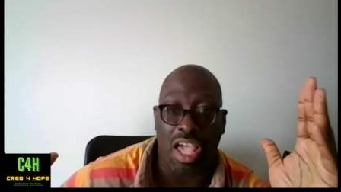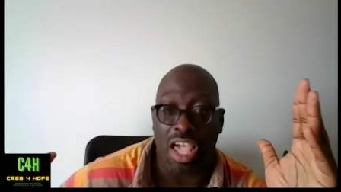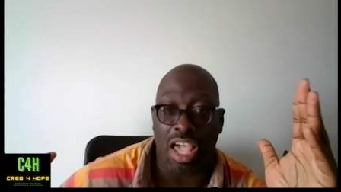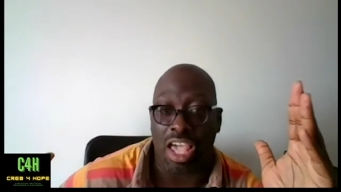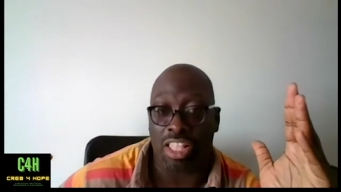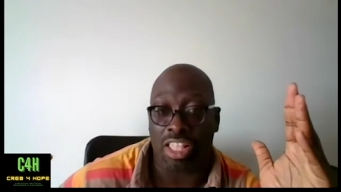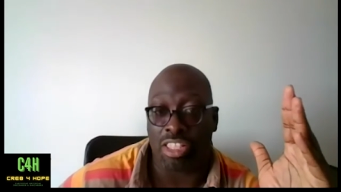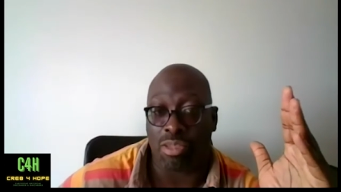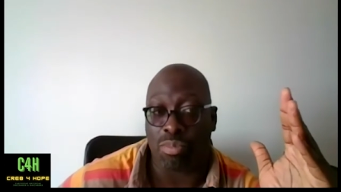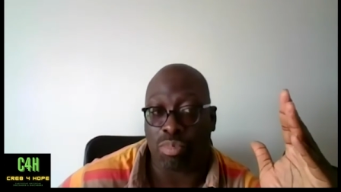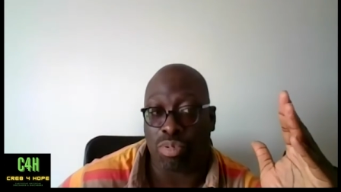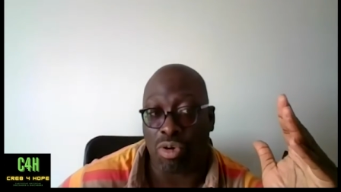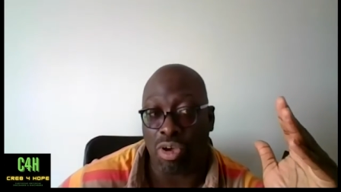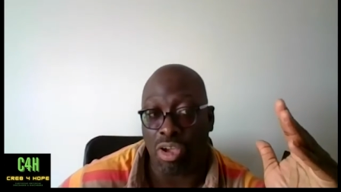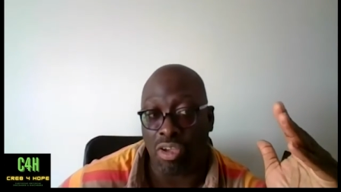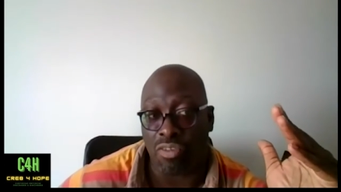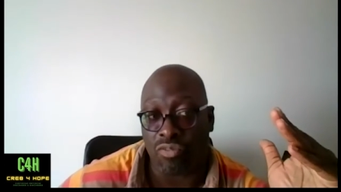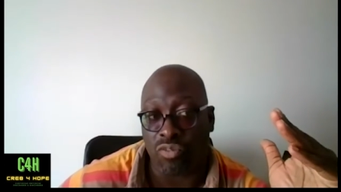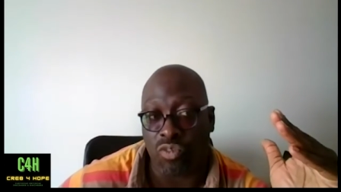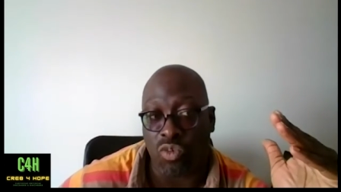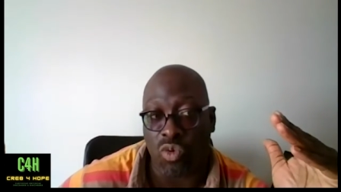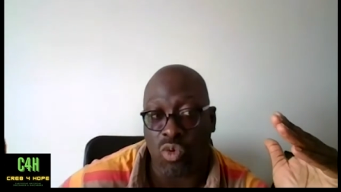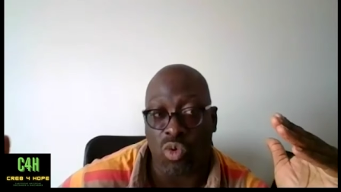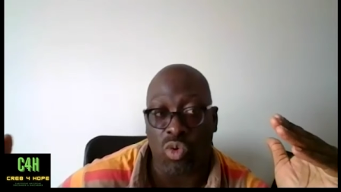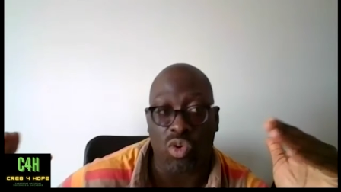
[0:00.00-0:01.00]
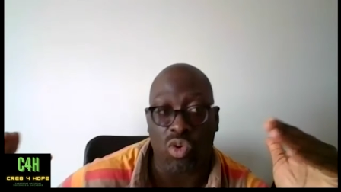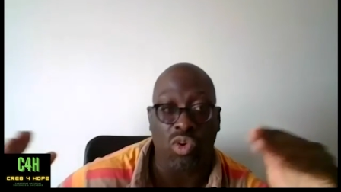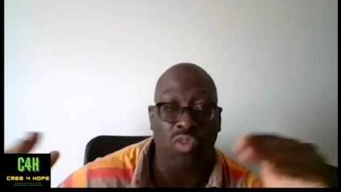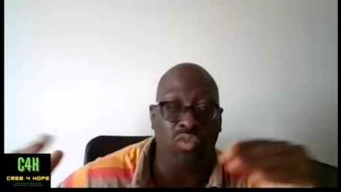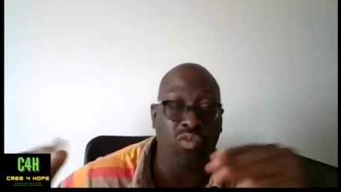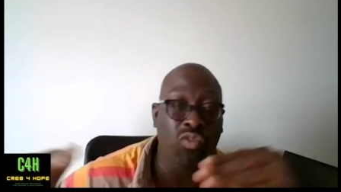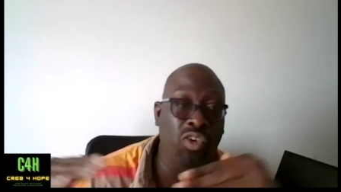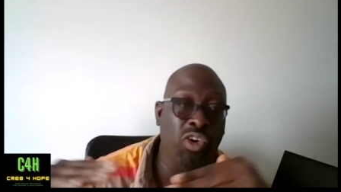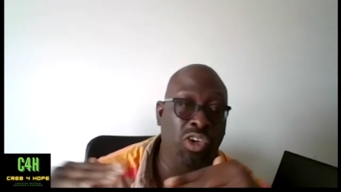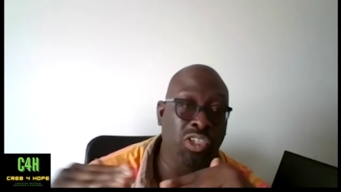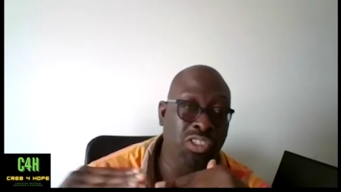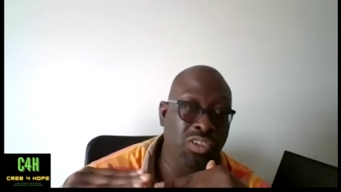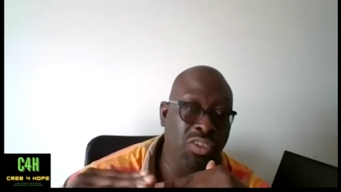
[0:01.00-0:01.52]
and the point for
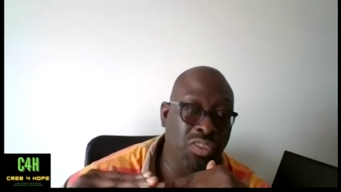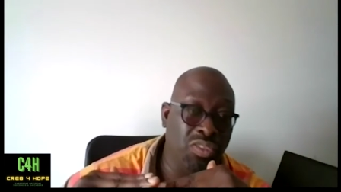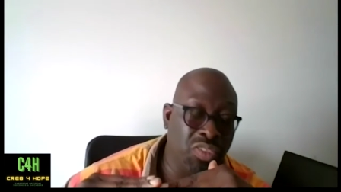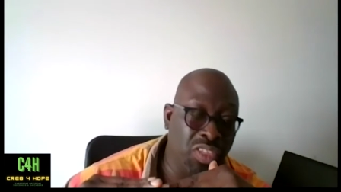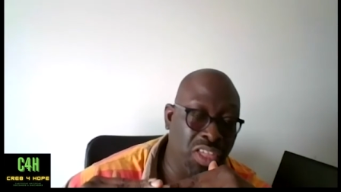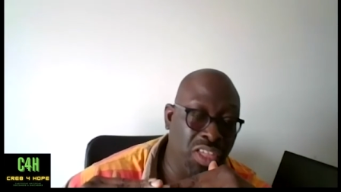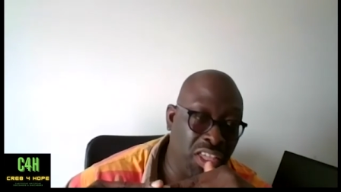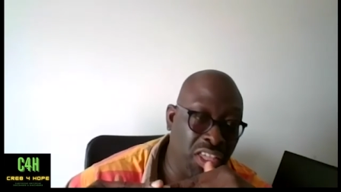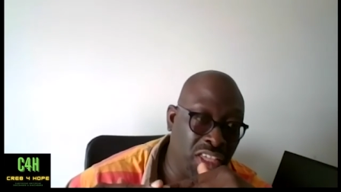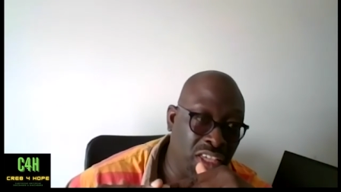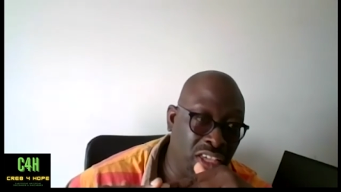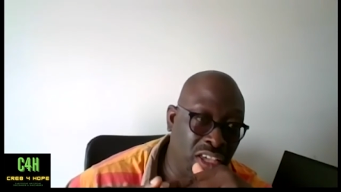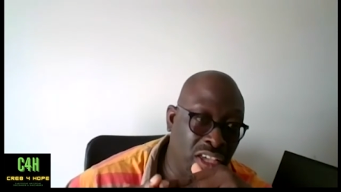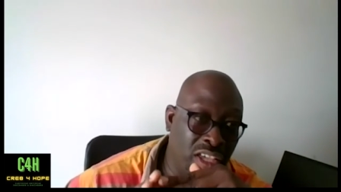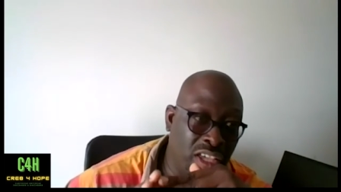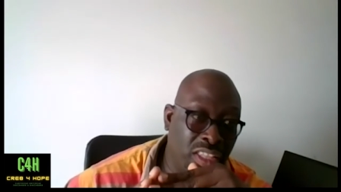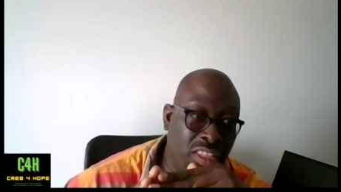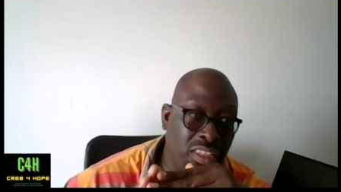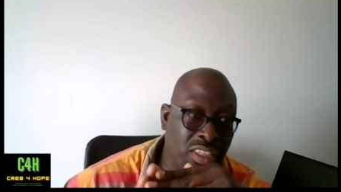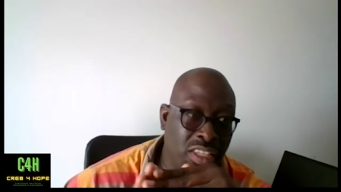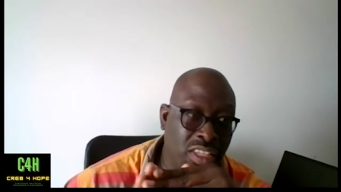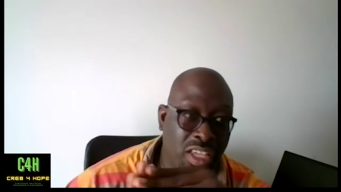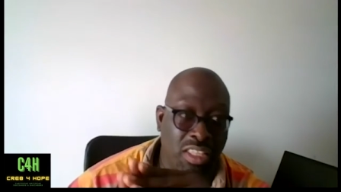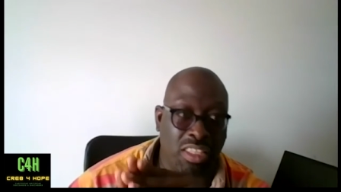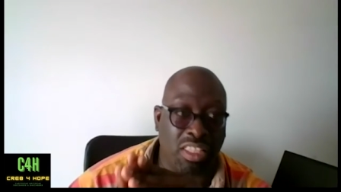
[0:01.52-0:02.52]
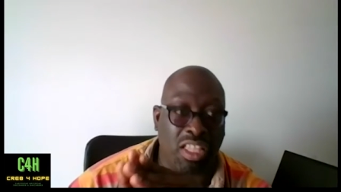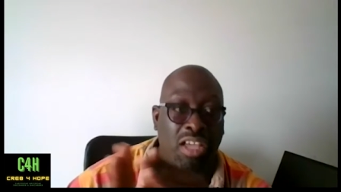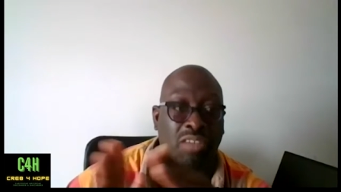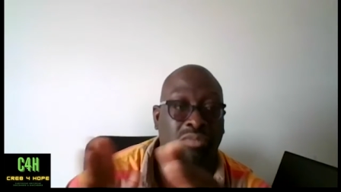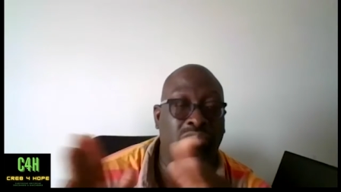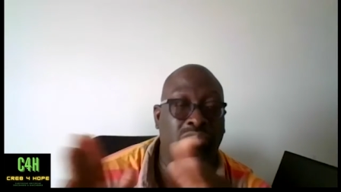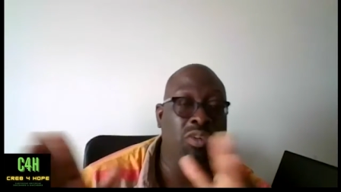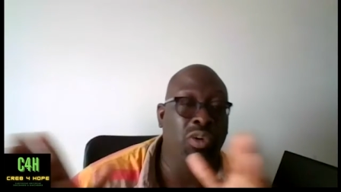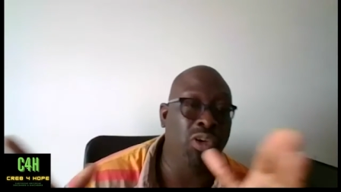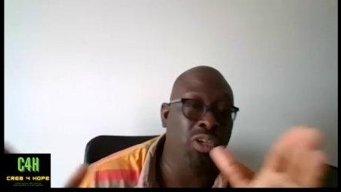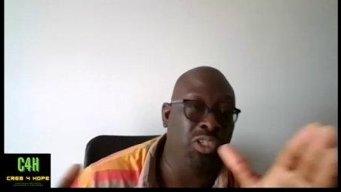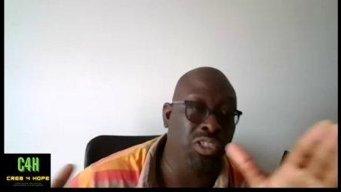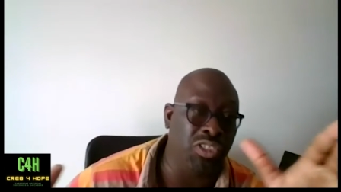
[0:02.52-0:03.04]
convergent thinking, then
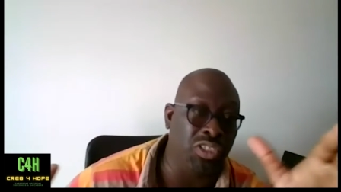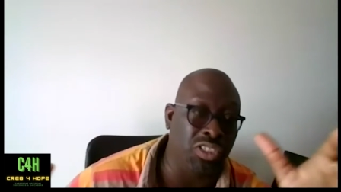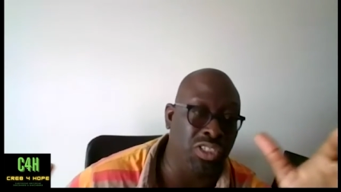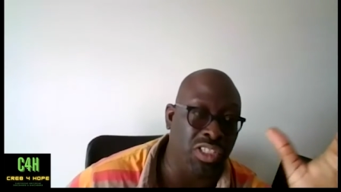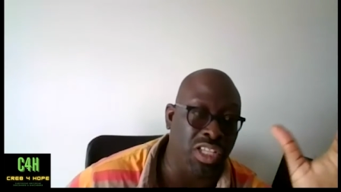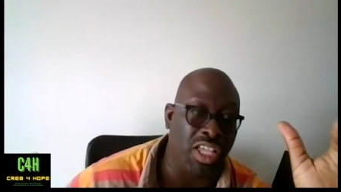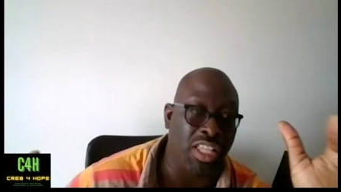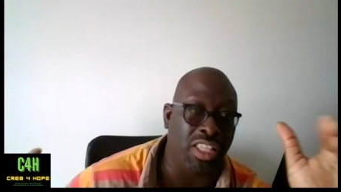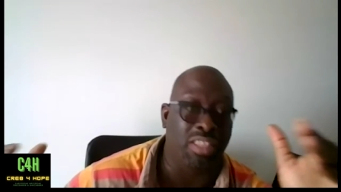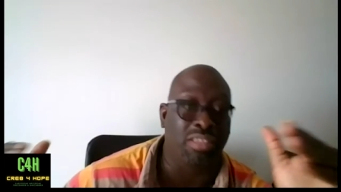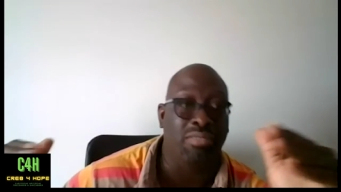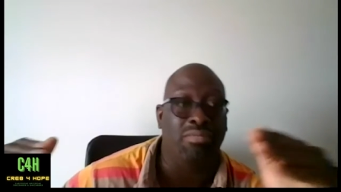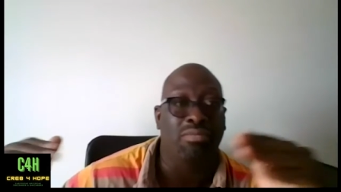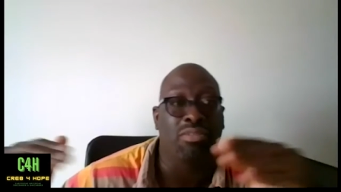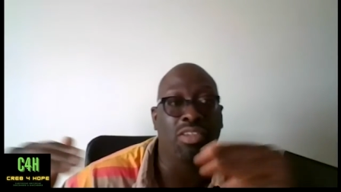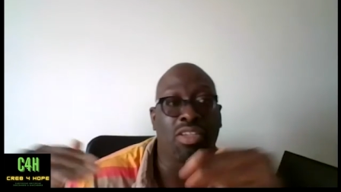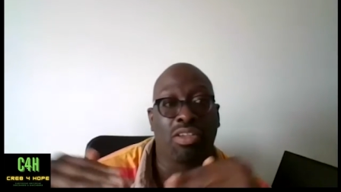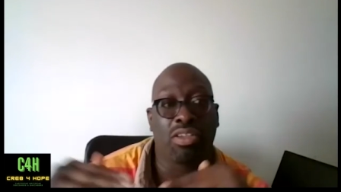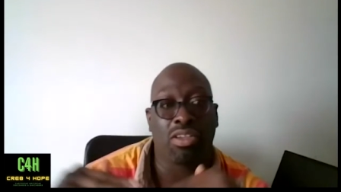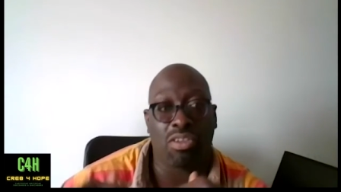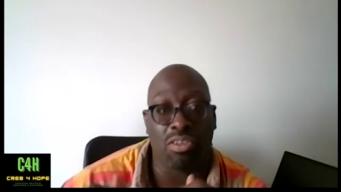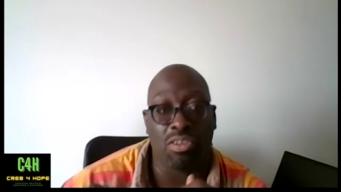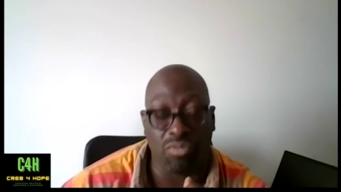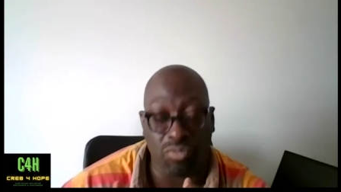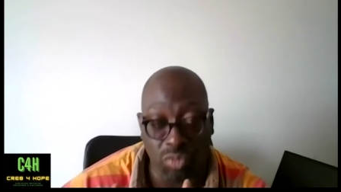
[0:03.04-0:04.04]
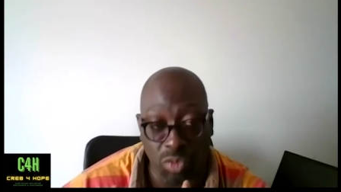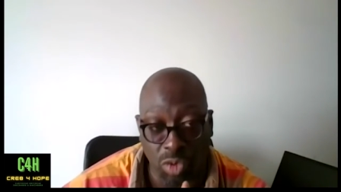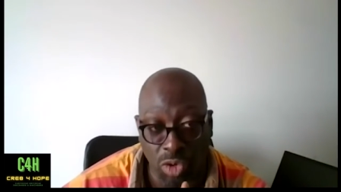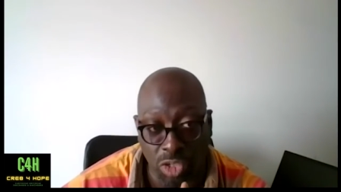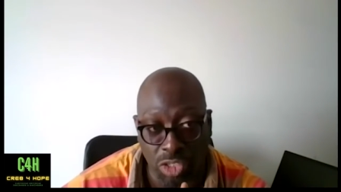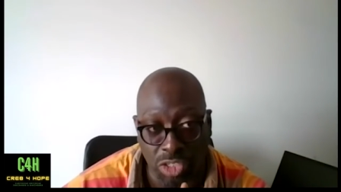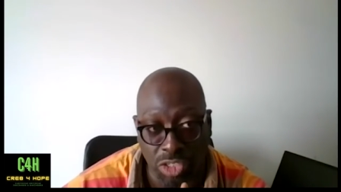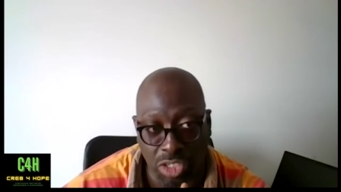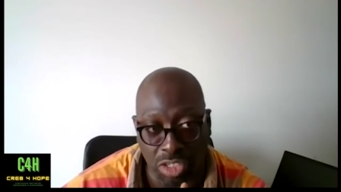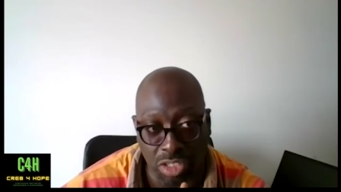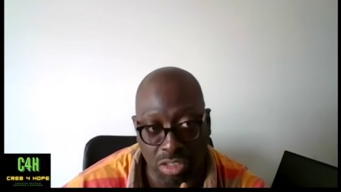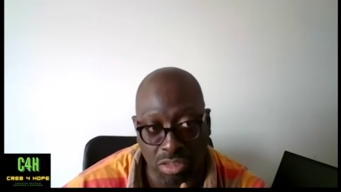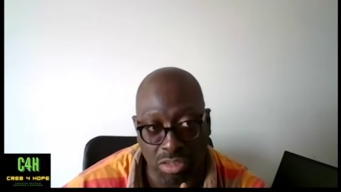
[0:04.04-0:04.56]
divergent, then
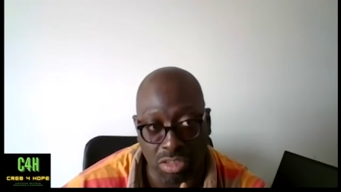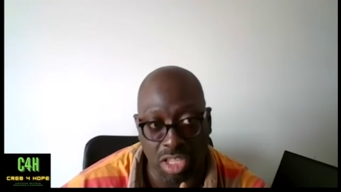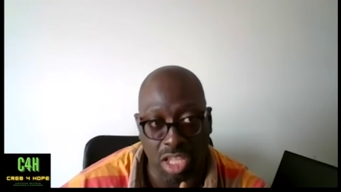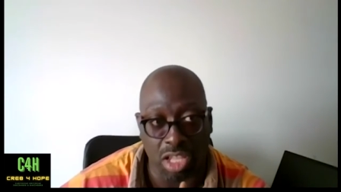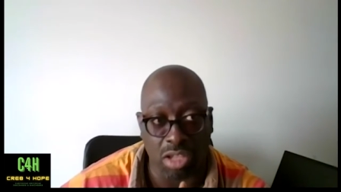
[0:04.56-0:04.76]
convergent.